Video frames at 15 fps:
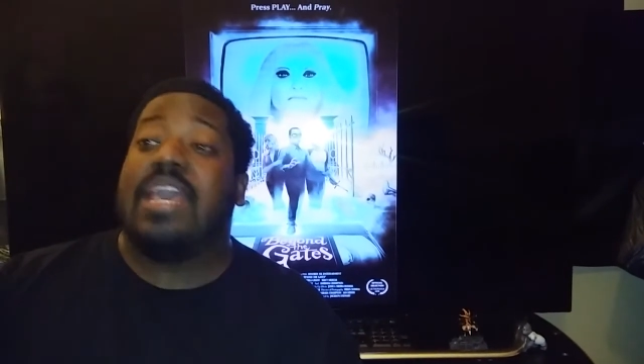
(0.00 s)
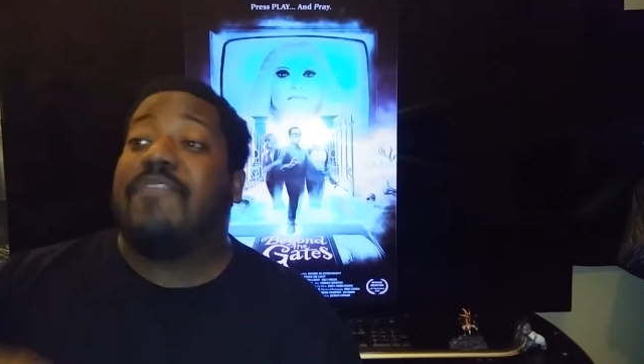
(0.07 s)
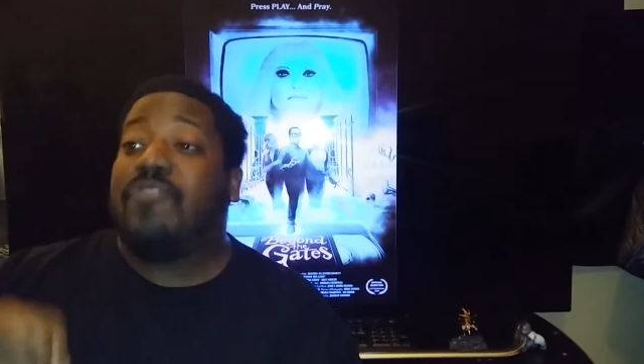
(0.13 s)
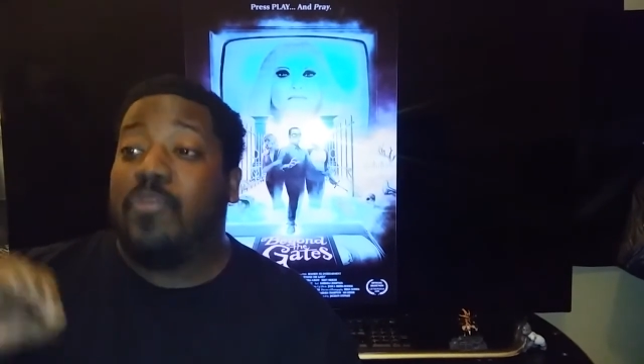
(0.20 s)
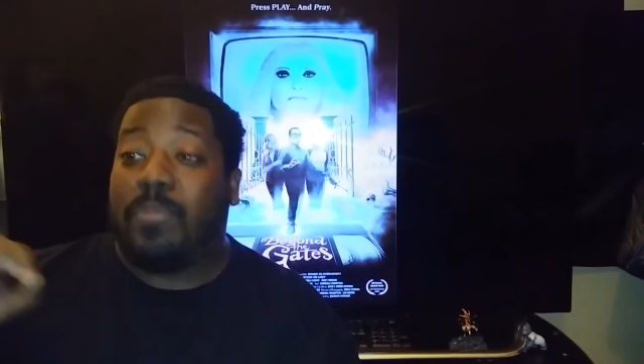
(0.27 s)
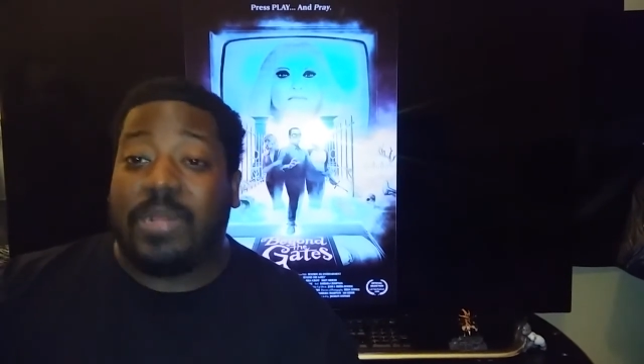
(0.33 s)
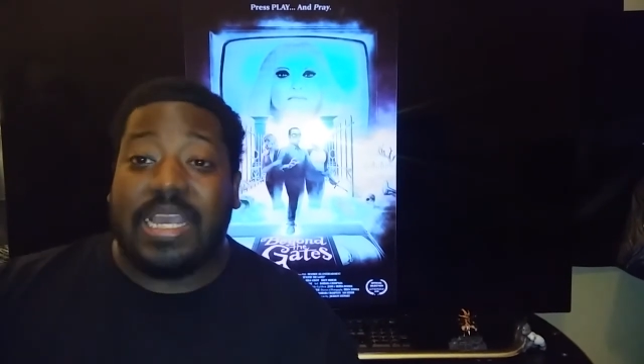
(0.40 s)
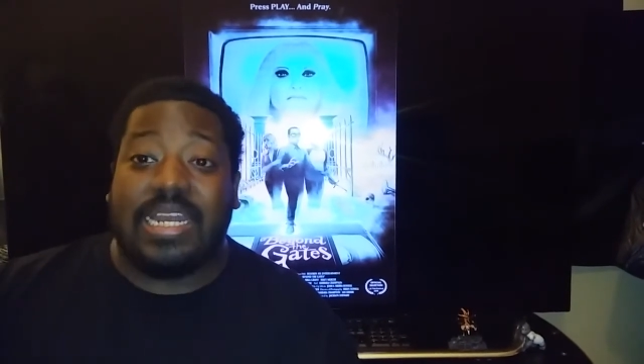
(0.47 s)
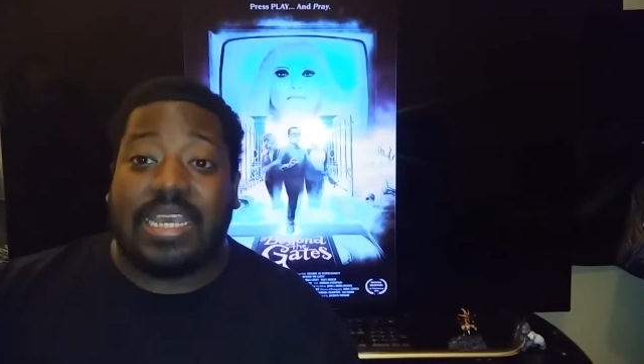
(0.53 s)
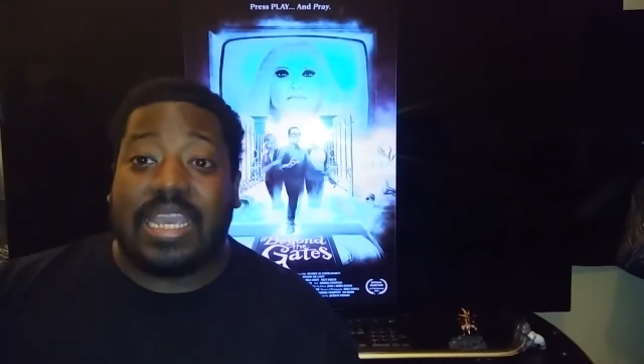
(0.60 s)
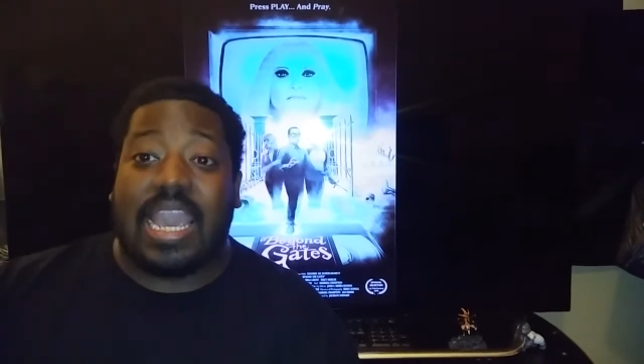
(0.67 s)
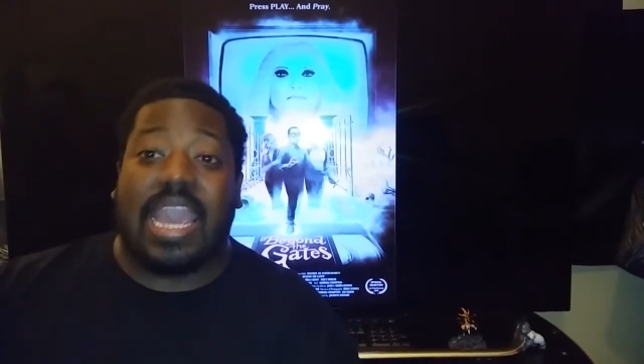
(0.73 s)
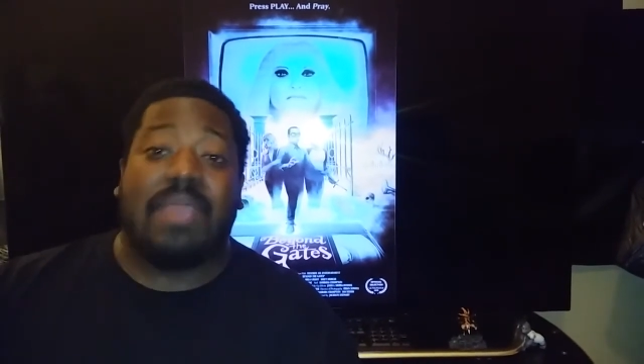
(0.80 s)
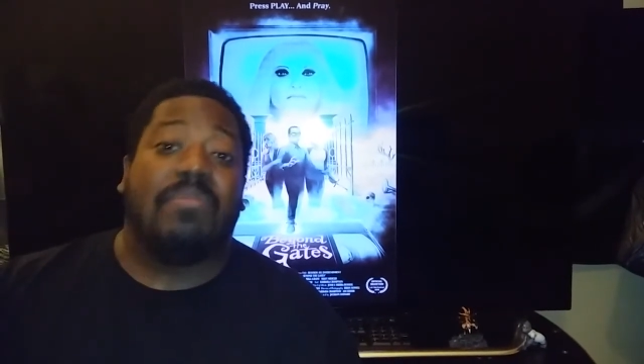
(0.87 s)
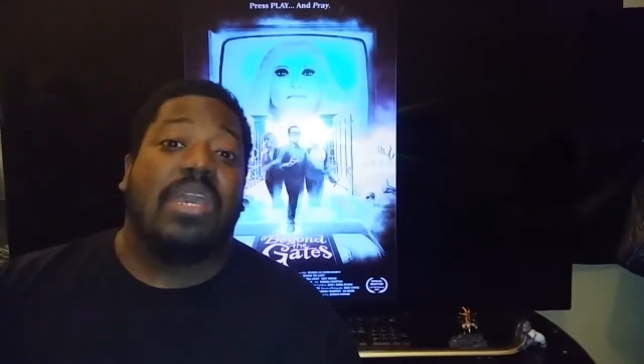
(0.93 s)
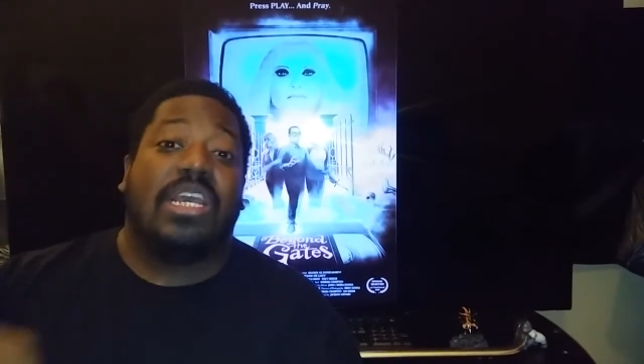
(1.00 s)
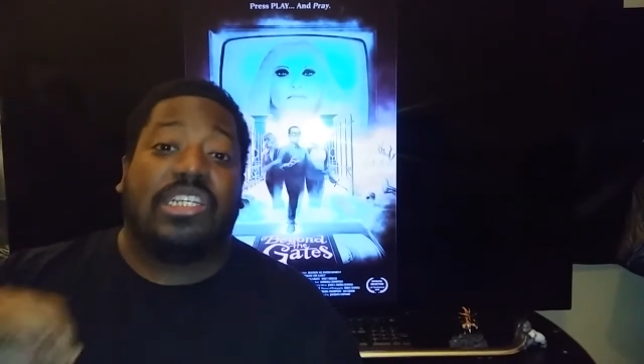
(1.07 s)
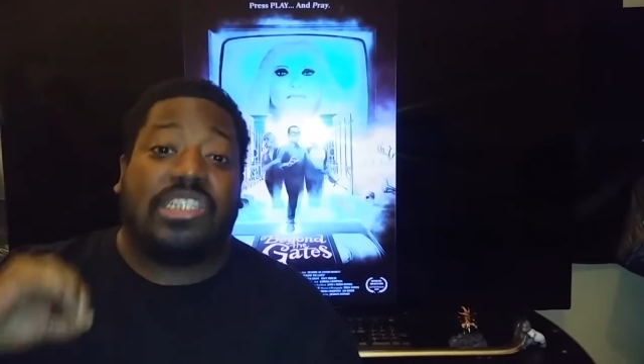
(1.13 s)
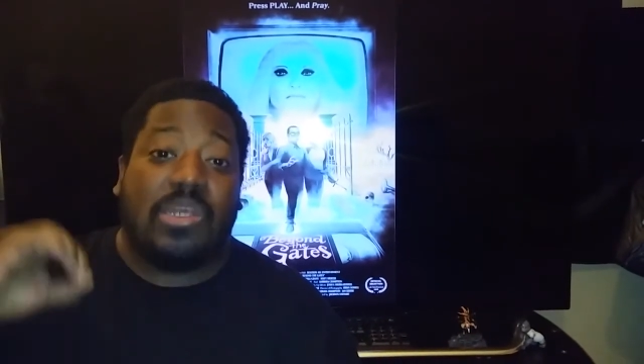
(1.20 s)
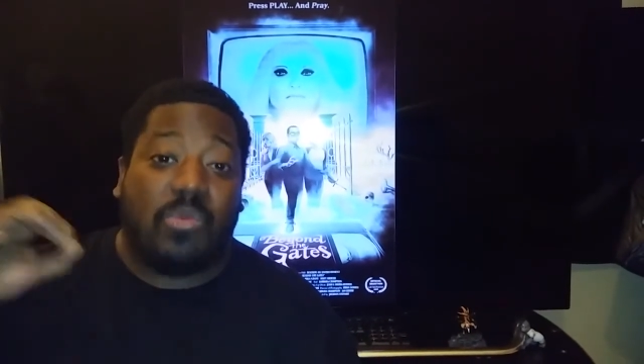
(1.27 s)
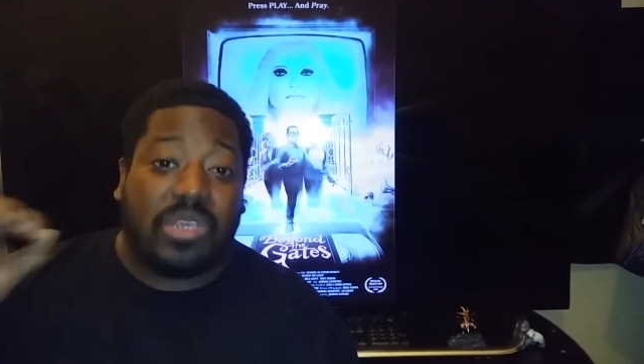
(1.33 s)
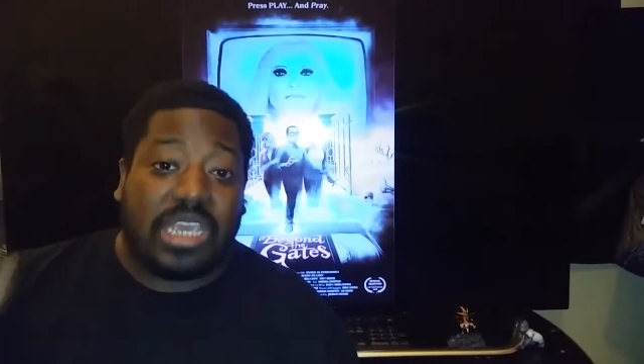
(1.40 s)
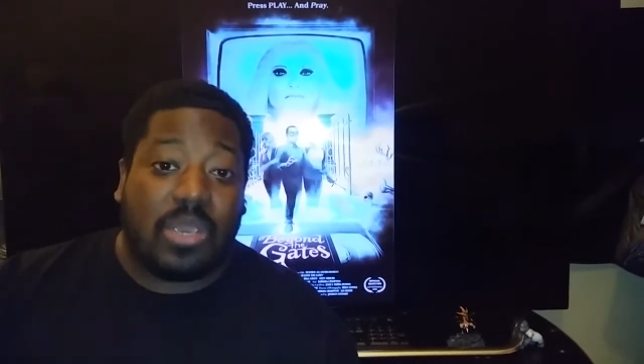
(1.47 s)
If you play the game, shit will